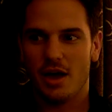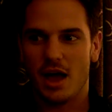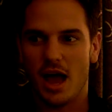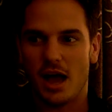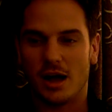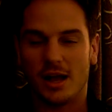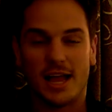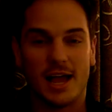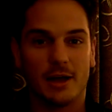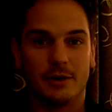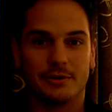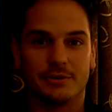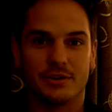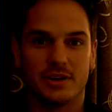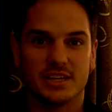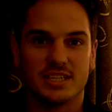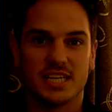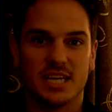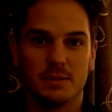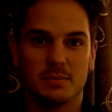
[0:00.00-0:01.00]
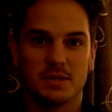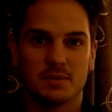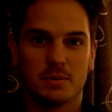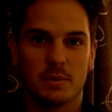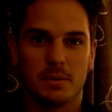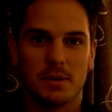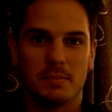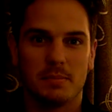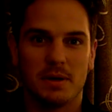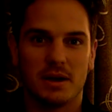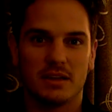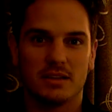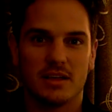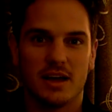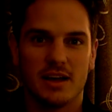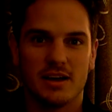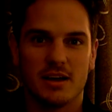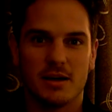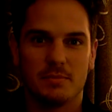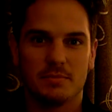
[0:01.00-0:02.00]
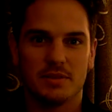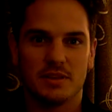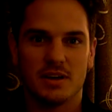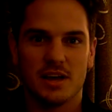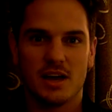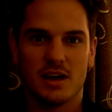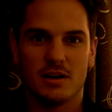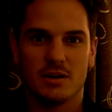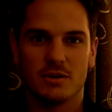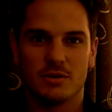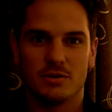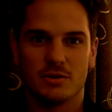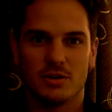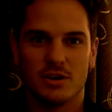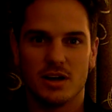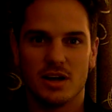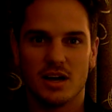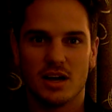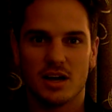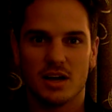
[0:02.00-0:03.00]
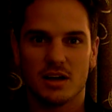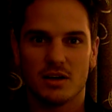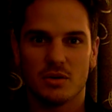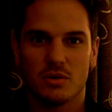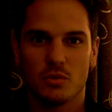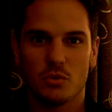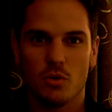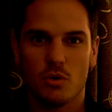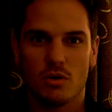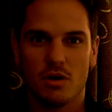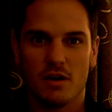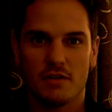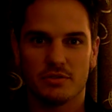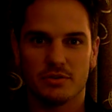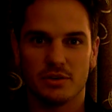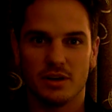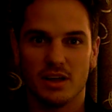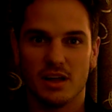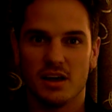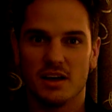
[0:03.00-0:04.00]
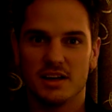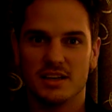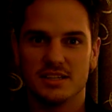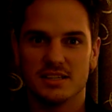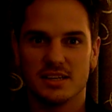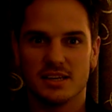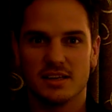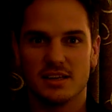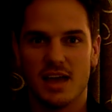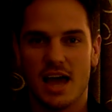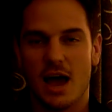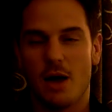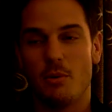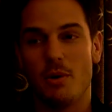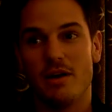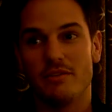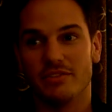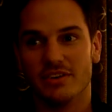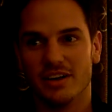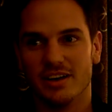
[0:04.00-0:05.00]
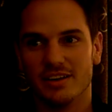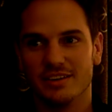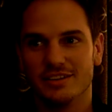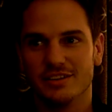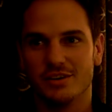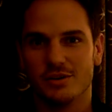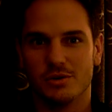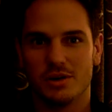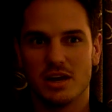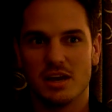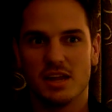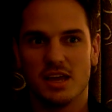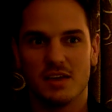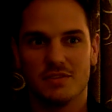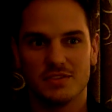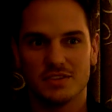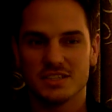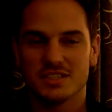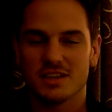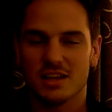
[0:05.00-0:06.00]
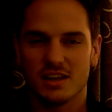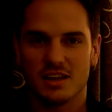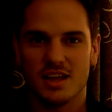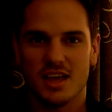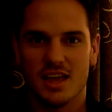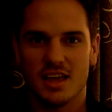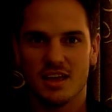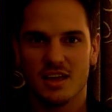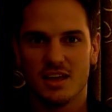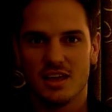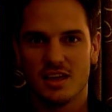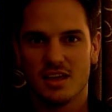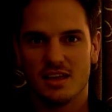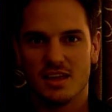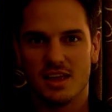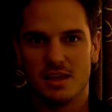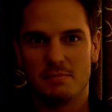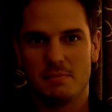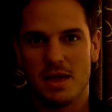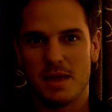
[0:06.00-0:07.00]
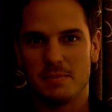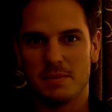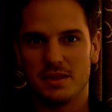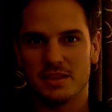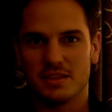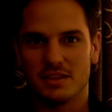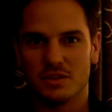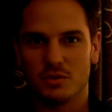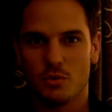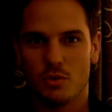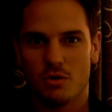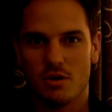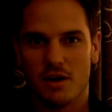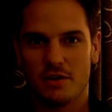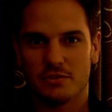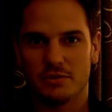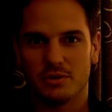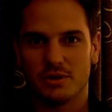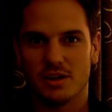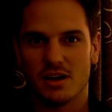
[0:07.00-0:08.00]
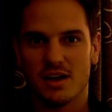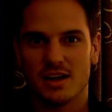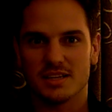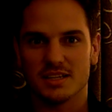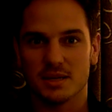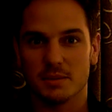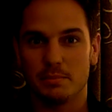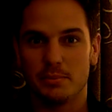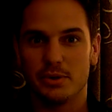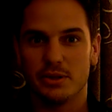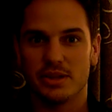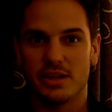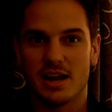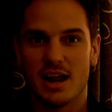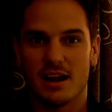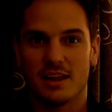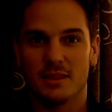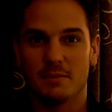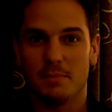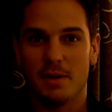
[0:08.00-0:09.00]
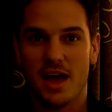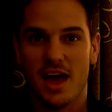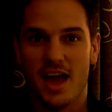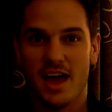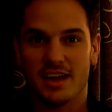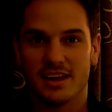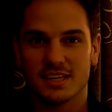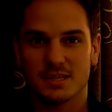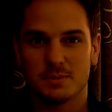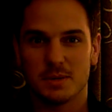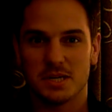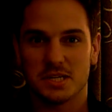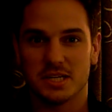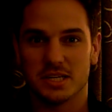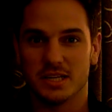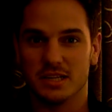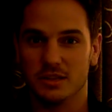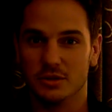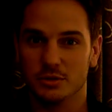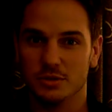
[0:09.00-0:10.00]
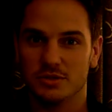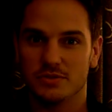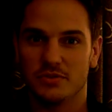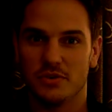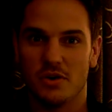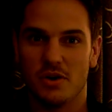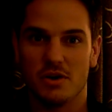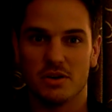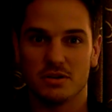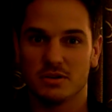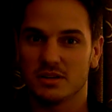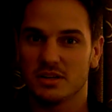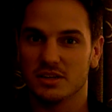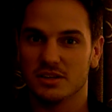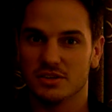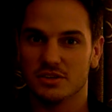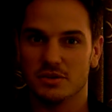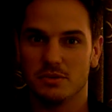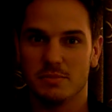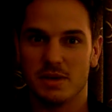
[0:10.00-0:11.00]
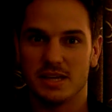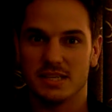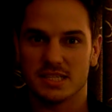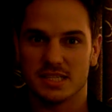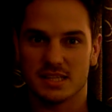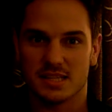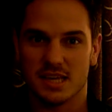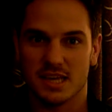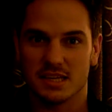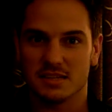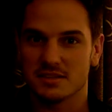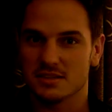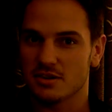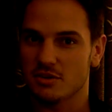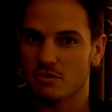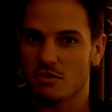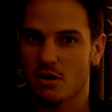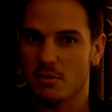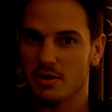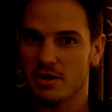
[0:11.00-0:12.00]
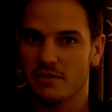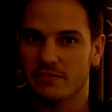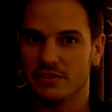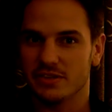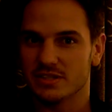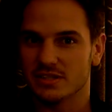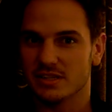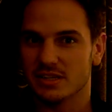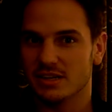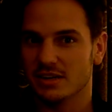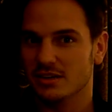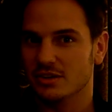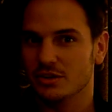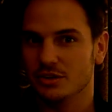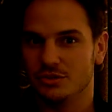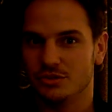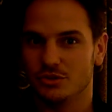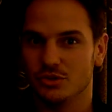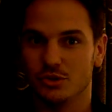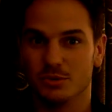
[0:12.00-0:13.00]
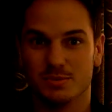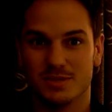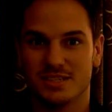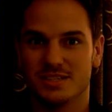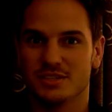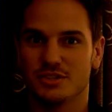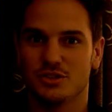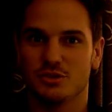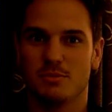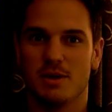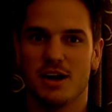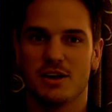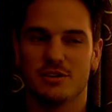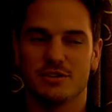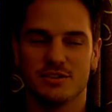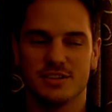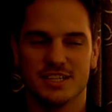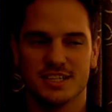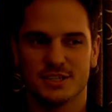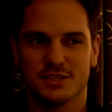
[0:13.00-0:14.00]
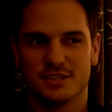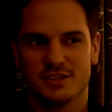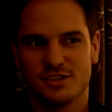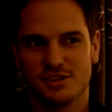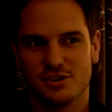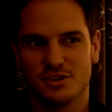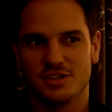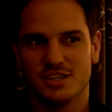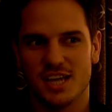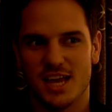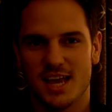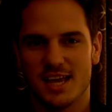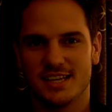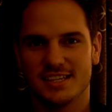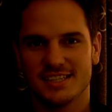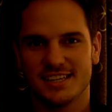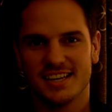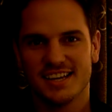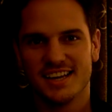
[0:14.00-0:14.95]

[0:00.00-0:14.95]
our Counter-Strike team is probably a better lineup than our uh, Warcraft 3 guys. However, you know, on any given Sunday, it may be that the Warcraft 3 guys can pull it out of the bag, especially Luciferon can do amazing things, and Grubby, obviously, and Subs isn't too bad on his good days.